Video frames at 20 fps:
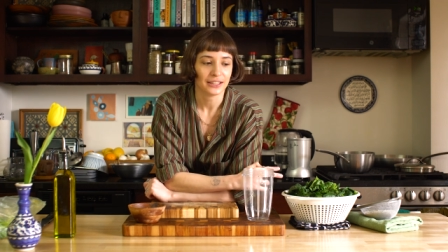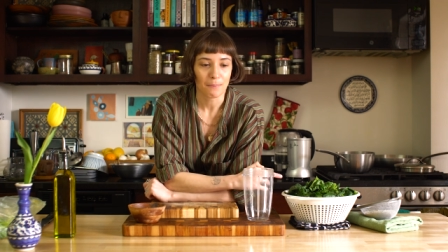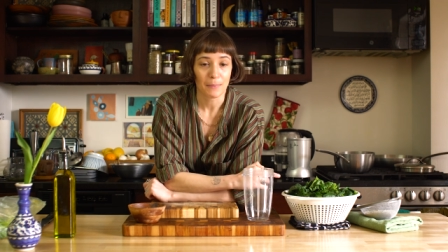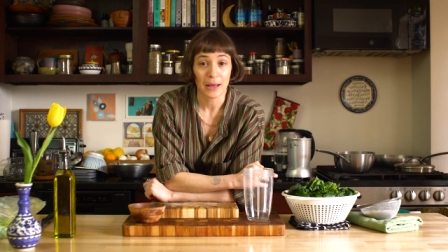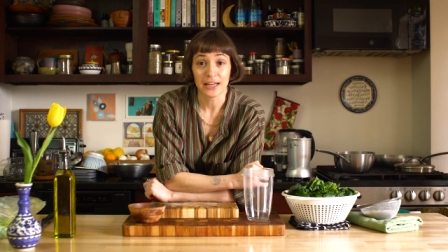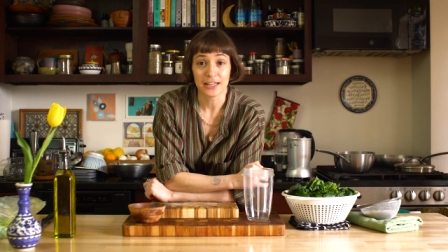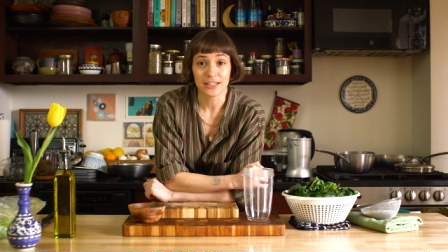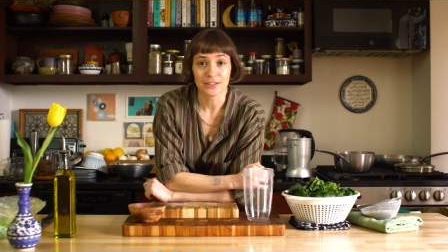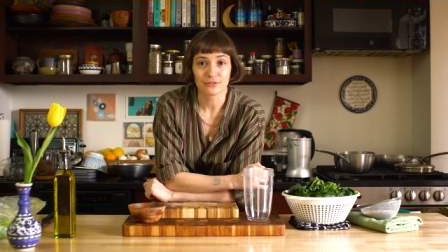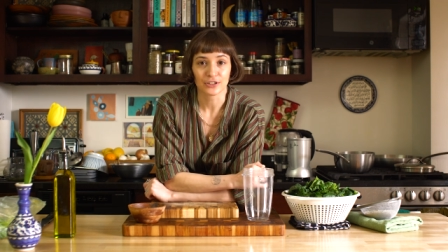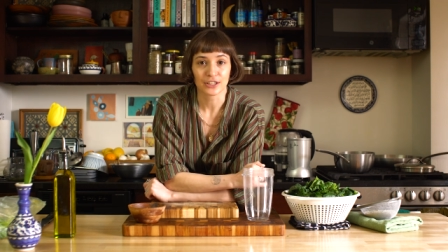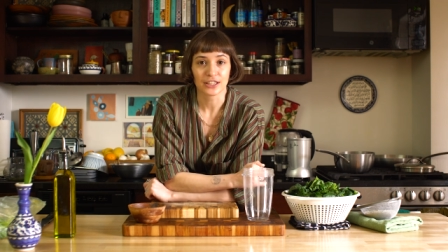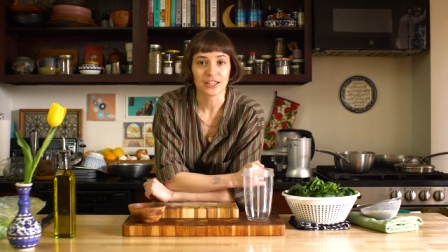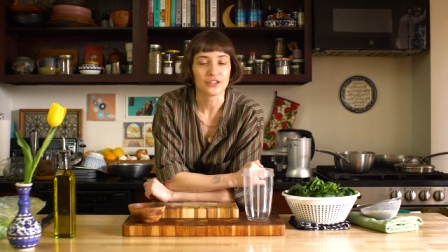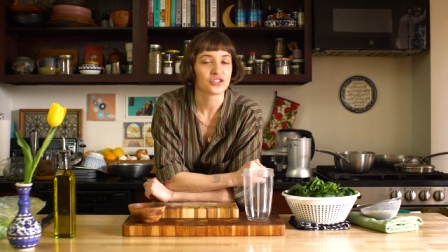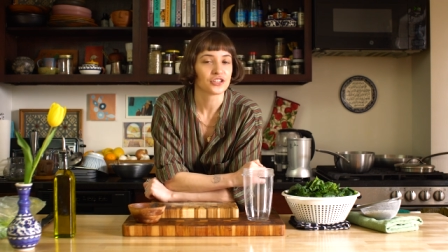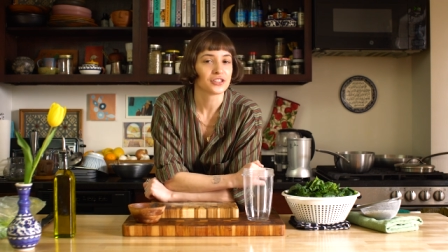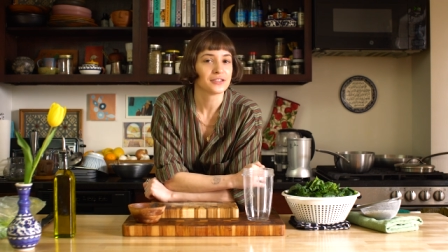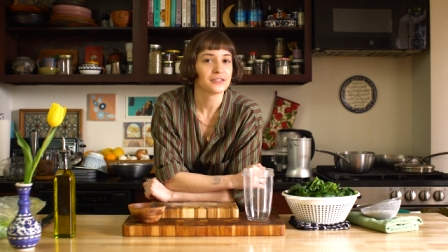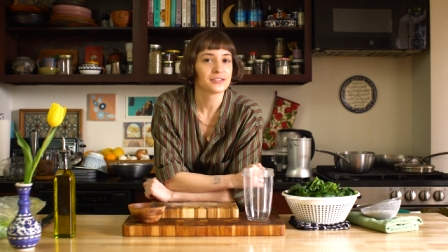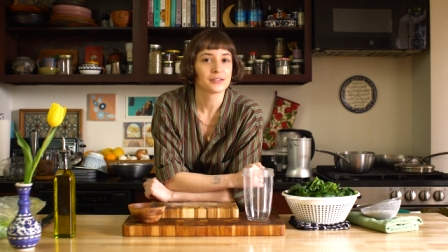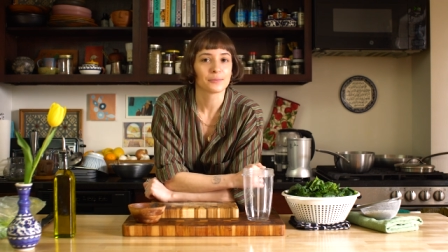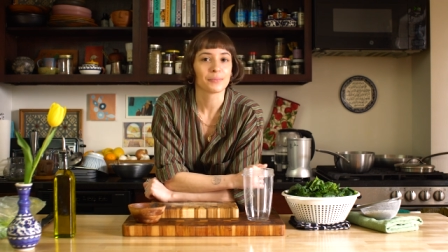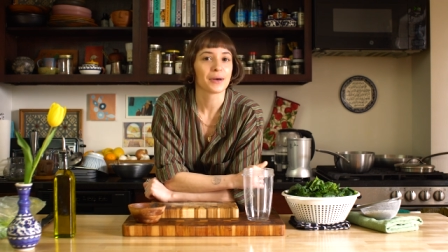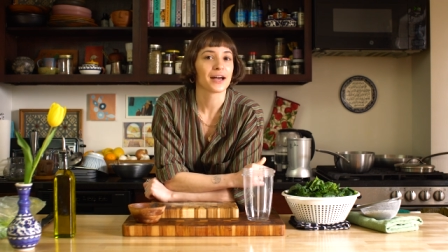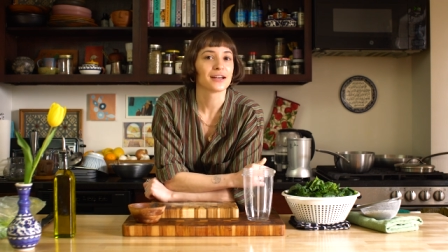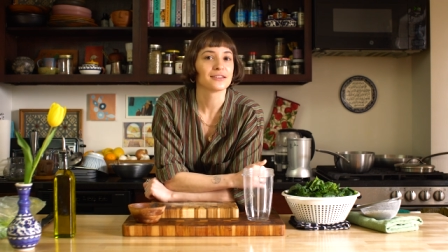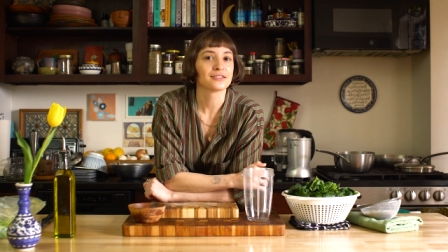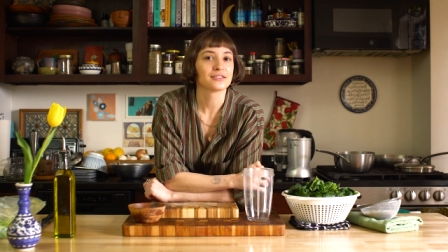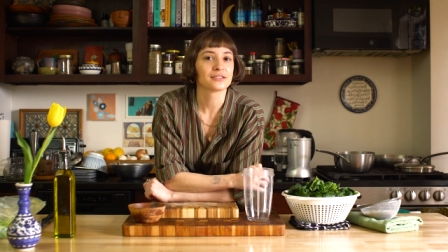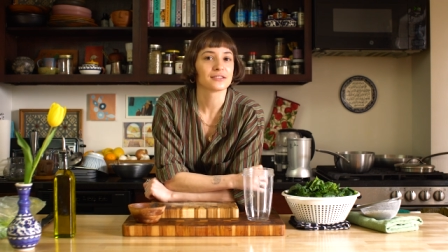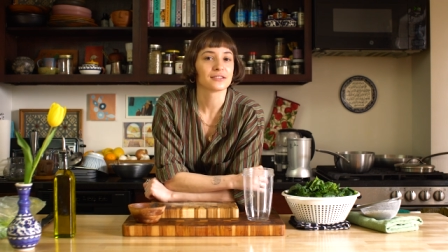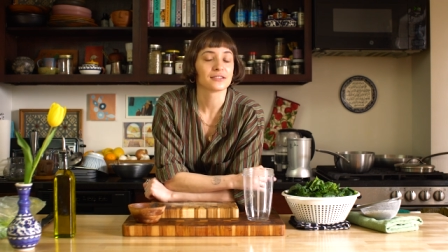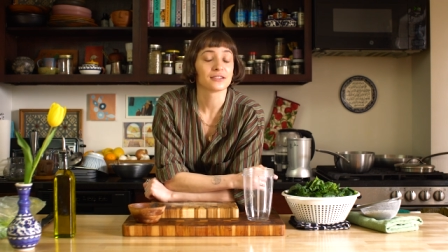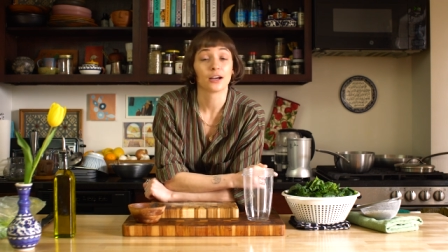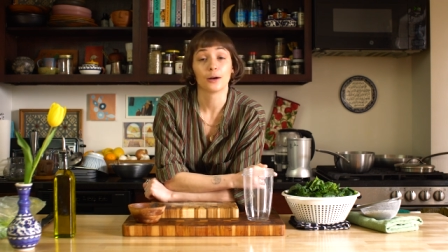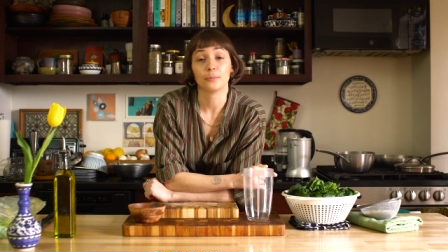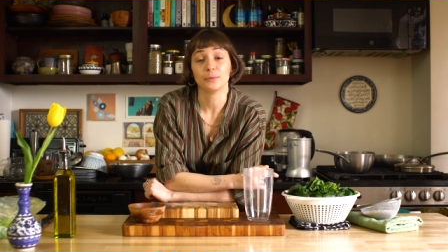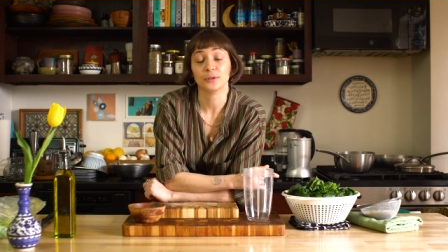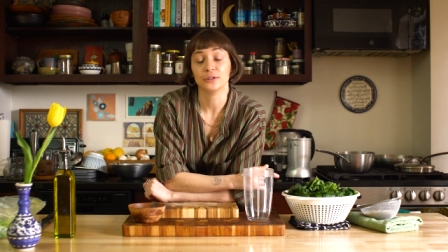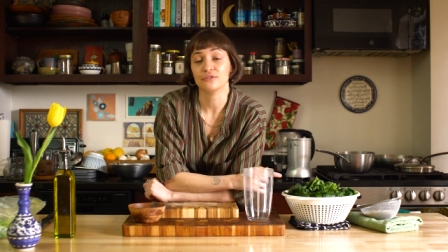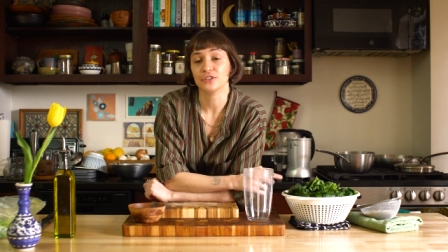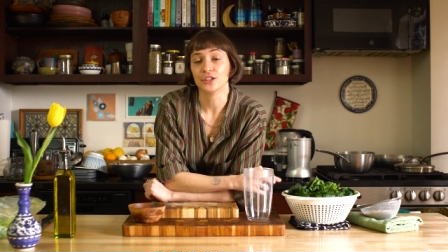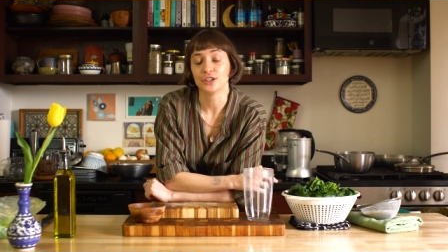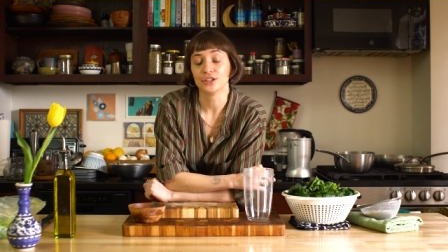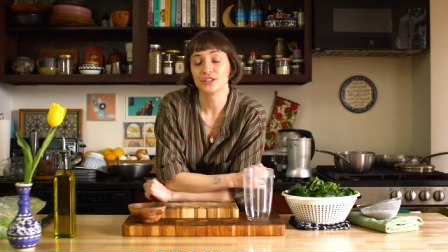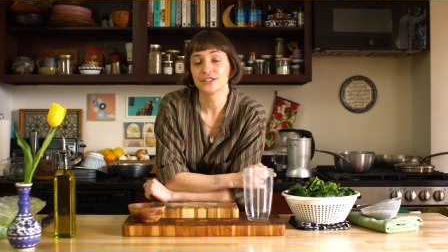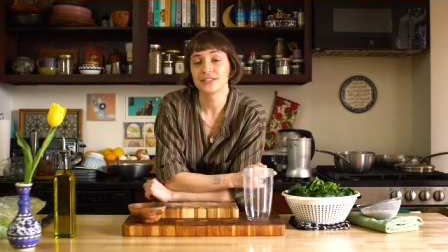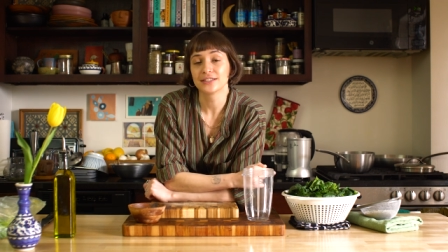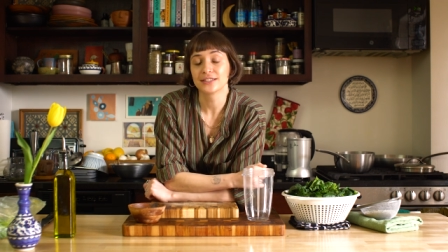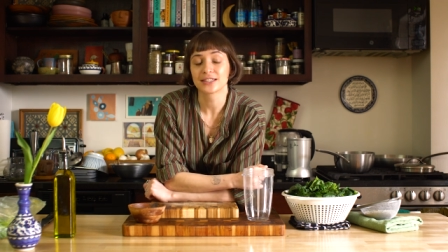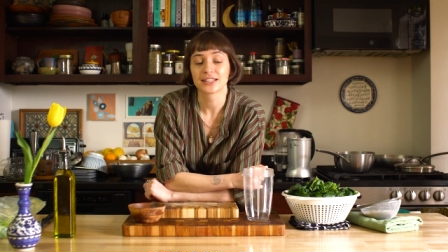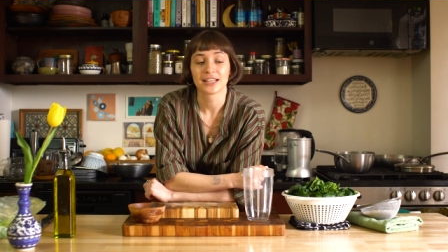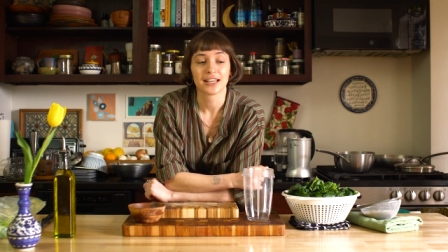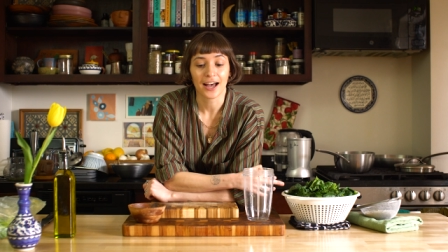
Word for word: many different kitchens the past couple of years.